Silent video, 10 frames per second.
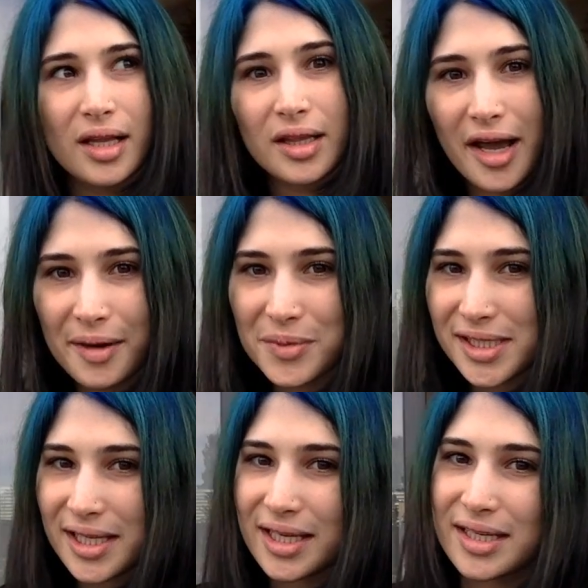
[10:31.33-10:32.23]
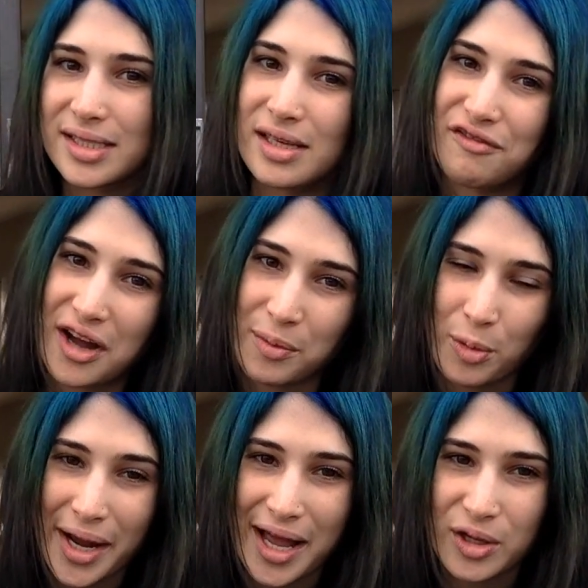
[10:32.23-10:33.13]
Lyme disease,
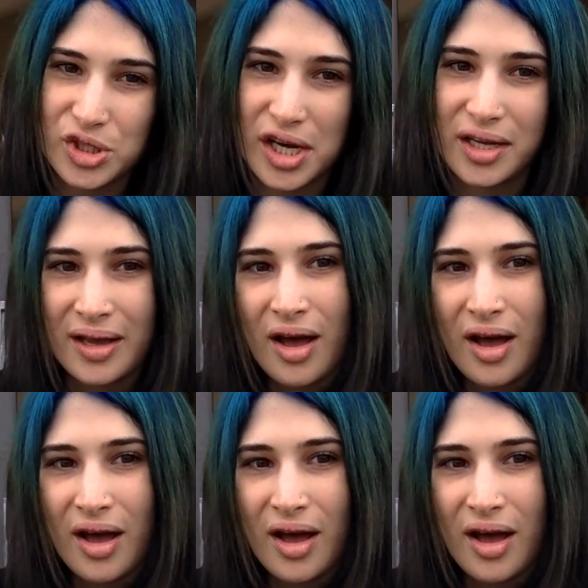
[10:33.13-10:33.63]
fibromyalgia,